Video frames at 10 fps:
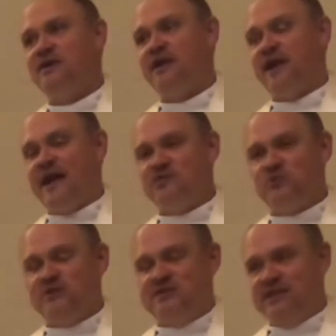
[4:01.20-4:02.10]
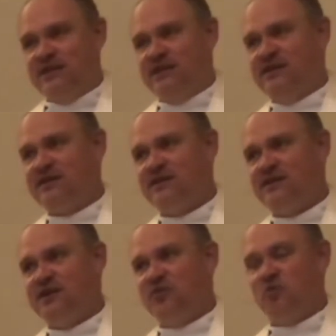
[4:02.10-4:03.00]
And as we see
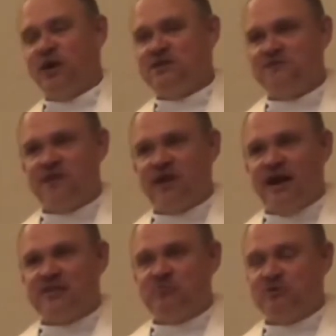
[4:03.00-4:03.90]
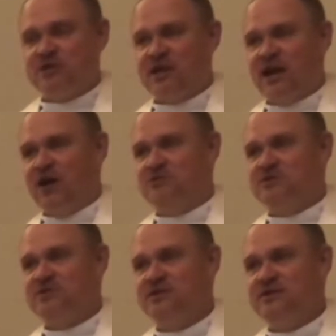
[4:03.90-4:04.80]
in the rest of the Gospel's account,
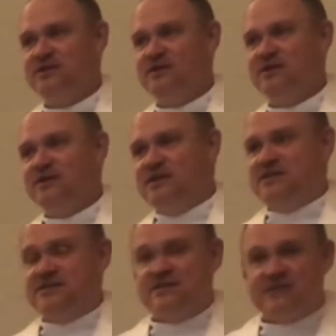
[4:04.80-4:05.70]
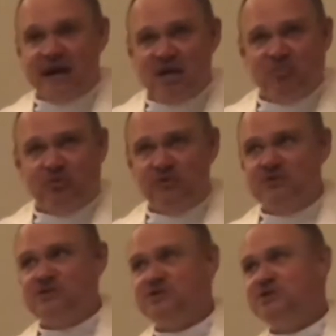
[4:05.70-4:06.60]
these
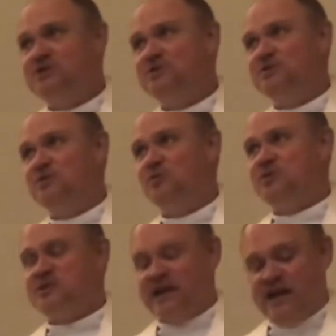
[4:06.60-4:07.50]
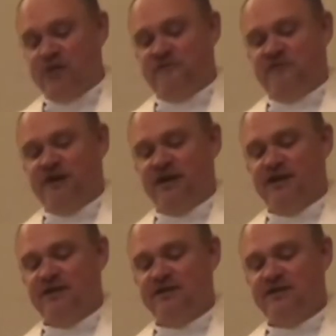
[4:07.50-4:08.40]
disciples were terrified,
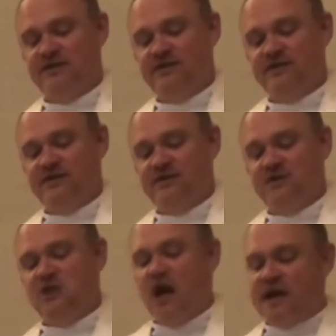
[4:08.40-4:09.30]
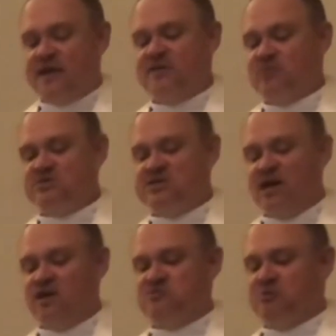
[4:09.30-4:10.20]
locking
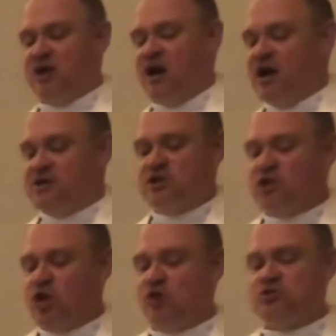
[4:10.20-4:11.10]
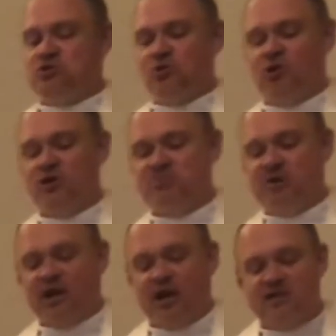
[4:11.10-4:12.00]
themselves behind closed doors
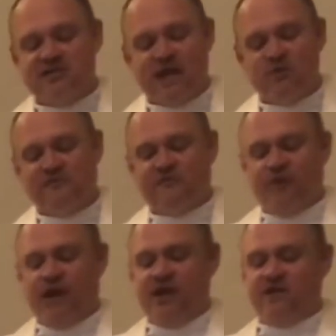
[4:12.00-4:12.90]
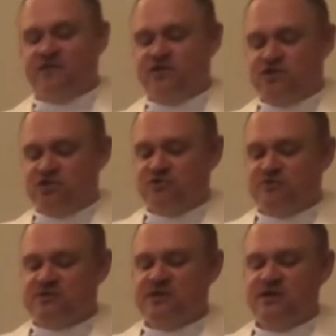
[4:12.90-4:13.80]
because they were afraid of the
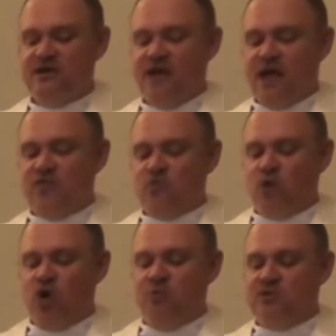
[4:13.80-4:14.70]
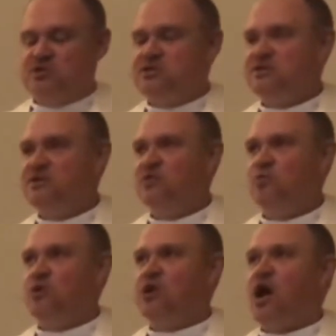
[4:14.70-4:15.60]
Jews, and the Romans
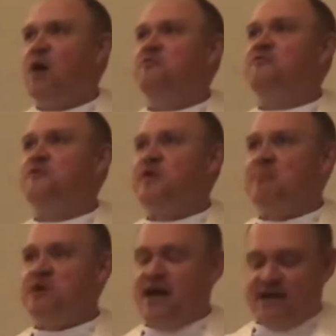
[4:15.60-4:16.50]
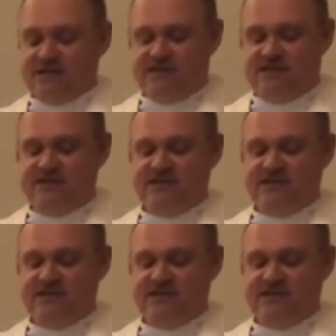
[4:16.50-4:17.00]
would come for them next.